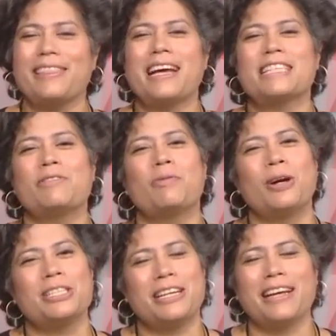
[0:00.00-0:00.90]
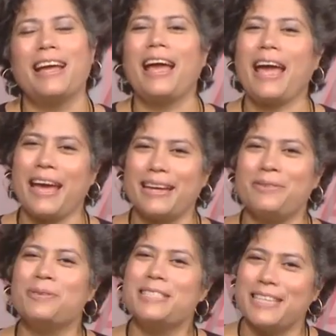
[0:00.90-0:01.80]
Thanks for watching,
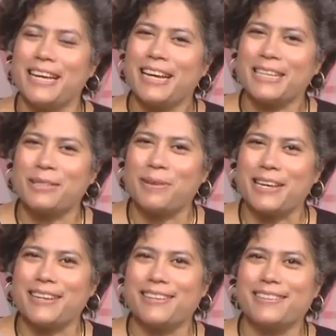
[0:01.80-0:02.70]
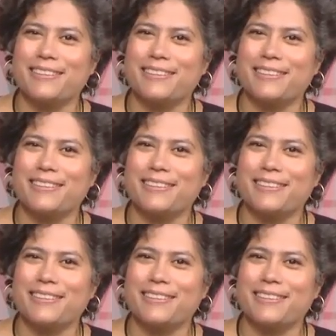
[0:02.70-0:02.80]
and we'll see you next week.